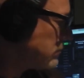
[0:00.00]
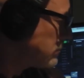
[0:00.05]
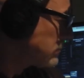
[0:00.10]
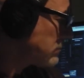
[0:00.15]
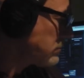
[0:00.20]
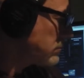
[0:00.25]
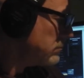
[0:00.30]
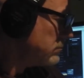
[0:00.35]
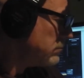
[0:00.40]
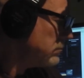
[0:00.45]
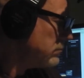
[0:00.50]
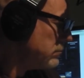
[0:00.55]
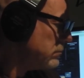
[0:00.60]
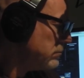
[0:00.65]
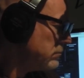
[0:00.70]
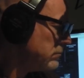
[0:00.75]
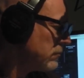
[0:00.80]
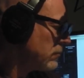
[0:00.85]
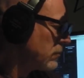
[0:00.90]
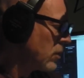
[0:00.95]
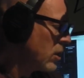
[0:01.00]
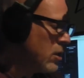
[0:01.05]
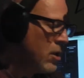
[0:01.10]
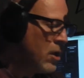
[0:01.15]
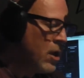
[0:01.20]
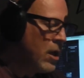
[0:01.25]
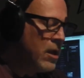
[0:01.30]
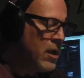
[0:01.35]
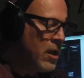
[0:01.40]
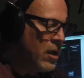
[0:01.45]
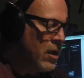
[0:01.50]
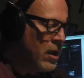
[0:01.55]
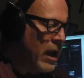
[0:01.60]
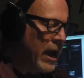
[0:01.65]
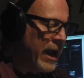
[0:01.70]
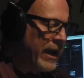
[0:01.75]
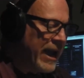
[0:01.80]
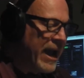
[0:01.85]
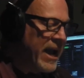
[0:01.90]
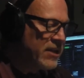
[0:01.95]
many times.
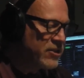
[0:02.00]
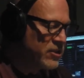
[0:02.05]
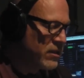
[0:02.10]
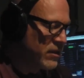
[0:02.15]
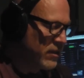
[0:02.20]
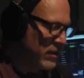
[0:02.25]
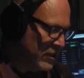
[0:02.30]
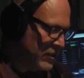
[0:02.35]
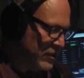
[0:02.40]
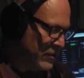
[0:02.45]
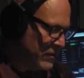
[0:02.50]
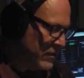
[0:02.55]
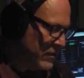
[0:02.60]
Um, I ask you this.